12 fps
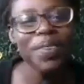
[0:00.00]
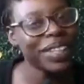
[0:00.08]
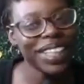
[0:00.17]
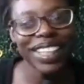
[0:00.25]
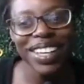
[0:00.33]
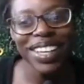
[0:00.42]
really
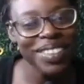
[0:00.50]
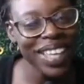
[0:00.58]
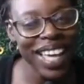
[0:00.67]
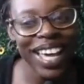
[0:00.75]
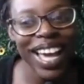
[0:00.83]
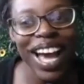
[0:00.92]
love
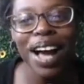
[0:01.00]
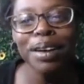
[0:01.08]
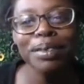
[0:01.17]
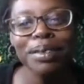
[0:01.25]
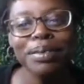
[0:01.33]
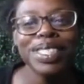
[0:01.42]
that.
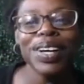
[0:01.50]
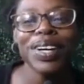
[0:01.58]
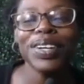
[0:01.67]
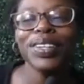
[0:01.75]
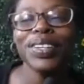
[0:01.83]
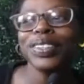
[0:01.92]
I'm
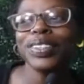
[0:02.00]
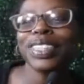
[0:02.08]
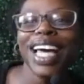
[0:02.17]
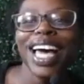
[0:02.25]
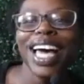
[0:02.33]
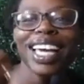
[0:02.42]
so
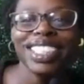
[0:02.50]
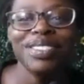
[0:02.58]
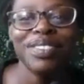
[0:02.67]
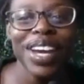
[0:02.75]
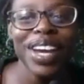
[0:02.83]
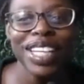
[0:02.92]
like just
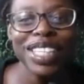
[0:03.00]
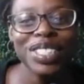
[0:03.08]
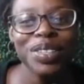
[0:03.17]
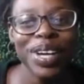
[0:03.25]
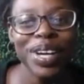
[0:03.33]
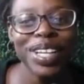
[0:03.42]
very
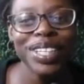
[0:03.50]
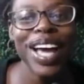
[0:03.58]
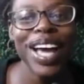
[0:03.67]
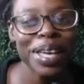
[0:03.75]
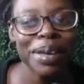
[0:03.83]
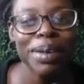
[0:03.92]
intrigued on
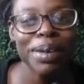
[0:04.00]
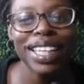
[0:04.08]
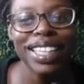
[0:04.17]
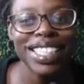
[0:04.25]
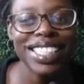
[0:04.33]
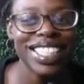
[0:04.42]
how you made that
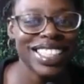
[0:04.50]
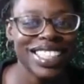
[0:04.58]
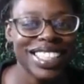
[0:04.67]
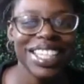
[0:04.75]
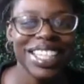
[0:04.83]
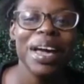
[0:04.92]

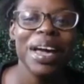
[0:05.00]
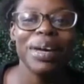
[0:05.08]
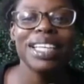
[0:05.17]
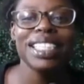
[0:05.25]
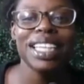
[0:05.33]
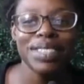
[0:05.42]
decision,
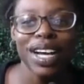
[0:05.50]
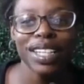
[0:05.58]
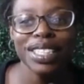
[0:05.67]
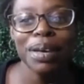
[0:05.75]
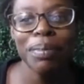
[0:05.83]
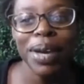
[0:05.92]
because I've talked
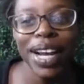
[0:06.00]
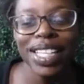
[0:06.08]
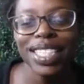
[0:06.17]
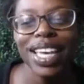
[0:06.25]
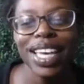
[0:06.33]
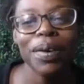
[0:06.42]
to some
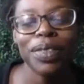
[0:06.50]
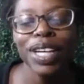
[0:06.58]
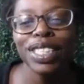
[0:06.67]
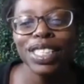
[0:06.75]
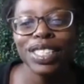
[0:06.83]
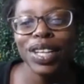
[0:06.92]
parents and
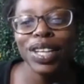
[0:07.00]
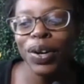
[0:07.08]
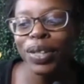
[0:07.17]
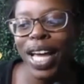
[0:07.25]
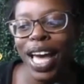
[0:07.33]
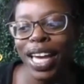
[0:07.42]
they're just
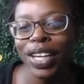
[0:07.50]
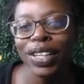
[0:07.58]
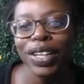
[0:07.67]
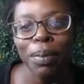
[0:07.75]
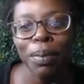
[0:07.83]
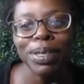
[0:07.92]
so like,
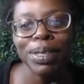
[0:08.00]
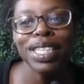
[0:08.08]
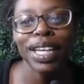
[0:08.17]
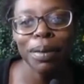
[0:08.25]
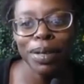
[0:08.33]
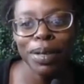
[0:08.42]
maybe
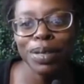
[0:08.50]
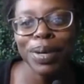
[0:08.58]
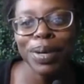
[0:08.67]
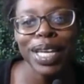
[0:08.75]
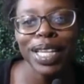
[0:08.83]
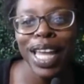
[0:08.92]
stuck in
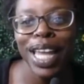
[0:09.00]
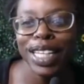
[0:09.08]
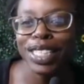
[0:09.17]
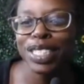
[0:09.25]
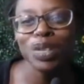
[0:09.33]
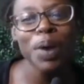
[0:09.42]
between
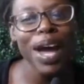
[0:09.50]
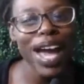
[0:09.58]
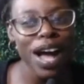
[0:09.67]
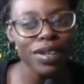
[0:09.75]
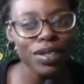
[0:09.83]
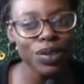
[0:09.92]
like, do I
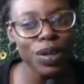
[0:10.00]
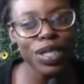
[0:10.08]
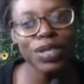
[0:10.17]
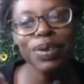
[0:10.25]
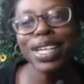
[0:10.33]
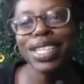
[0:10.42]

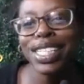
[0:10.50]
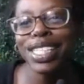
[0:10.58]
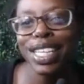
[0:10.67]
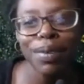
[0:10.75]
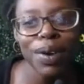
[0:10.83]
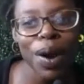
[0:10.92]
outsource? Do I just
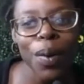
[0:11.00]
keep